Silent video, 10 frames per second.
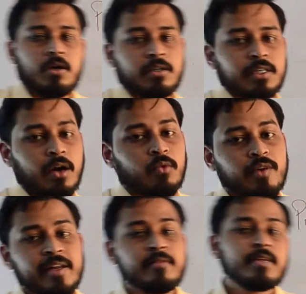Now,
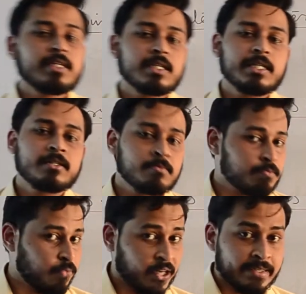whenever in
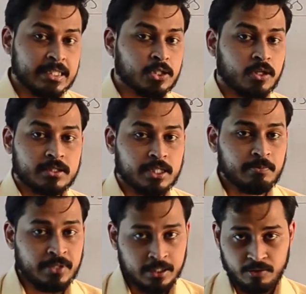pointers
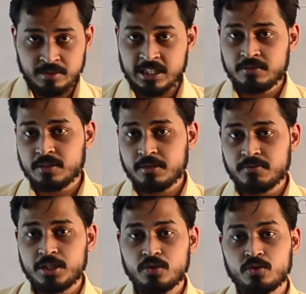concept, whenever
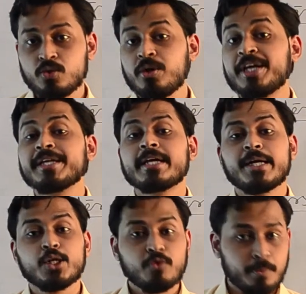we do any
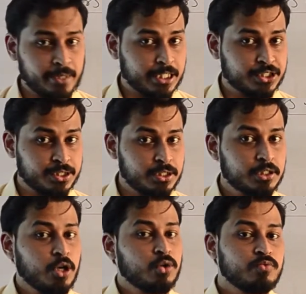kind of
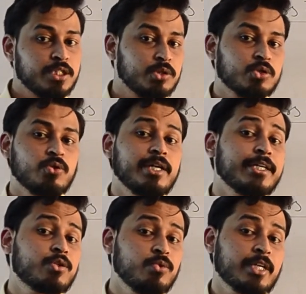operations, we use
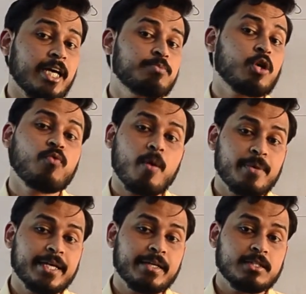only two types of
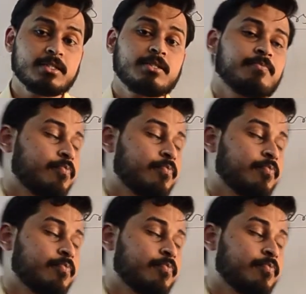operators.